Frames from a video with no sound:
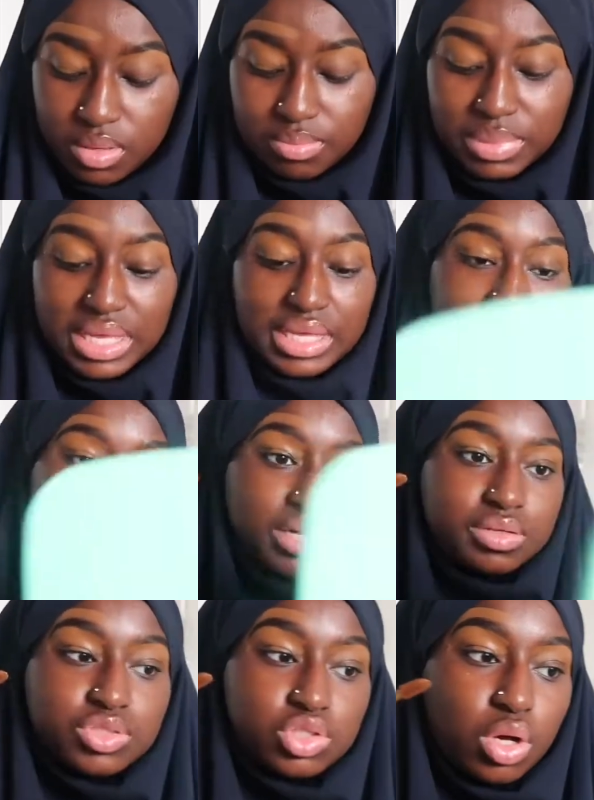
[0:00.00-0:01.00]
But
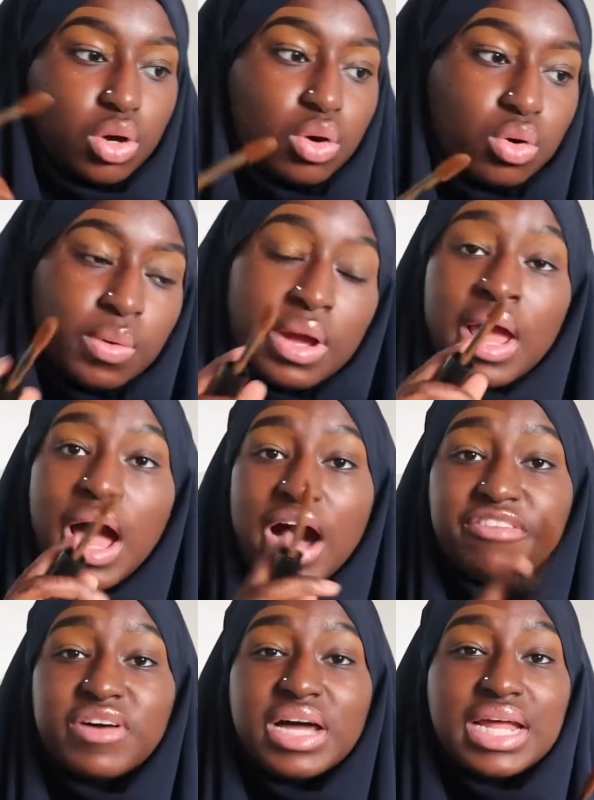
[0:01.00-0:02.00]
yeah, so
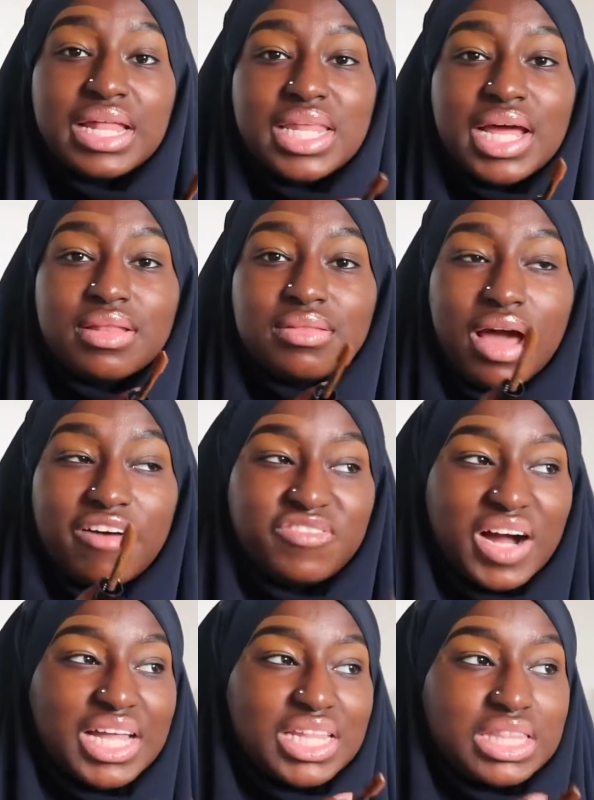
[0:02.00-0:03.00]
I found that that I
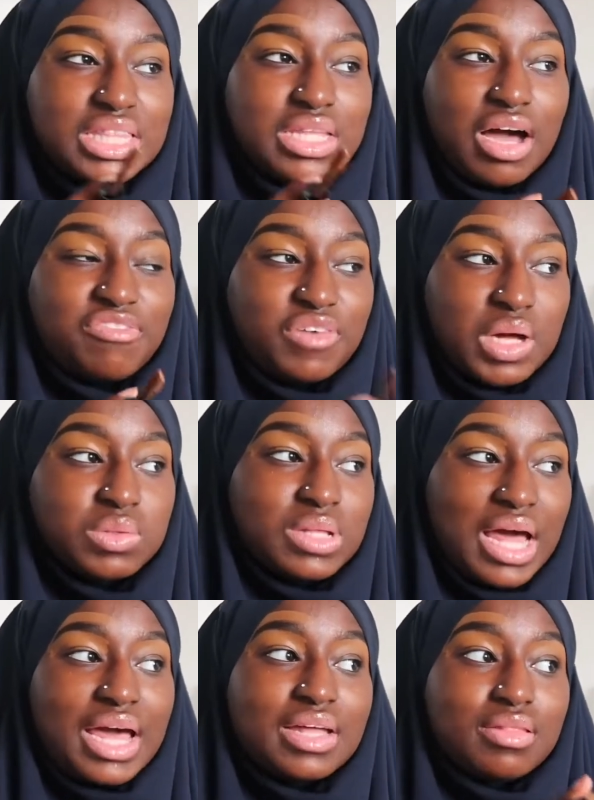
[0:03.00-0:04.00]
find I found
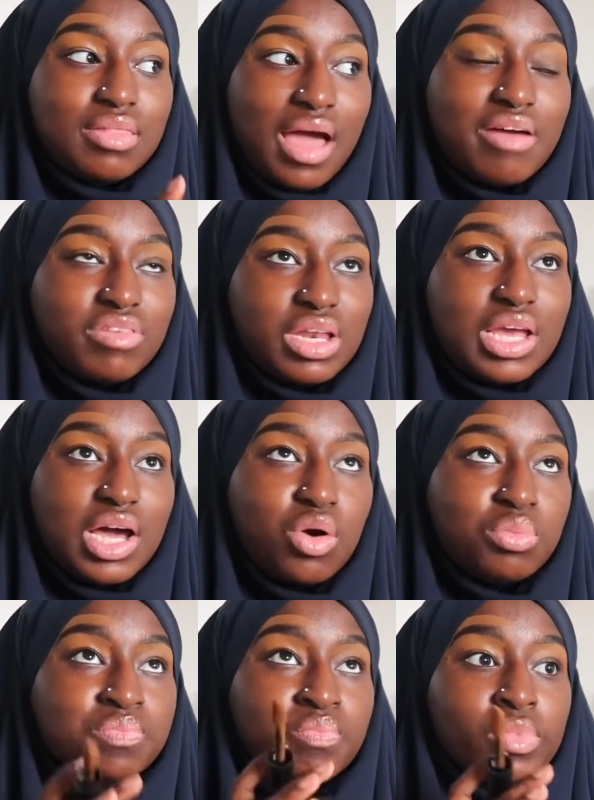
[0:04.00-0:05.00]
that that really
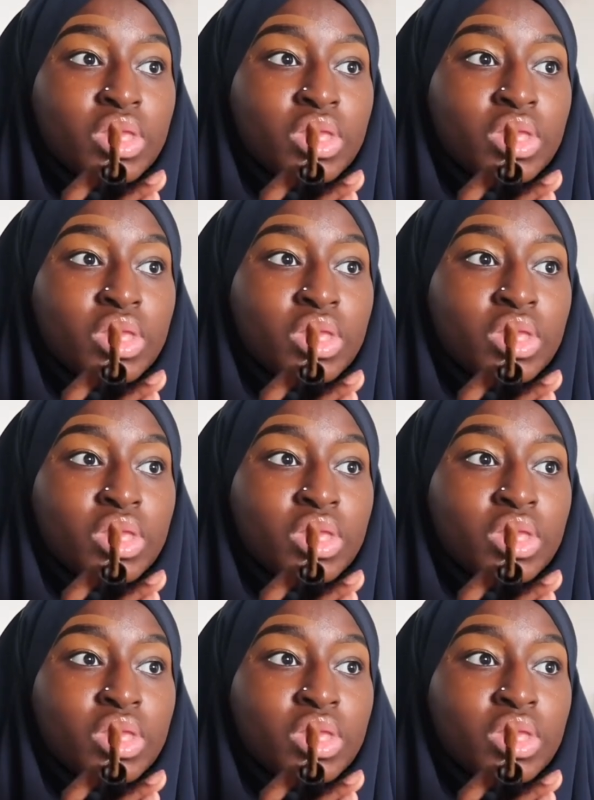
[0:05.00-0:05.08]
helped.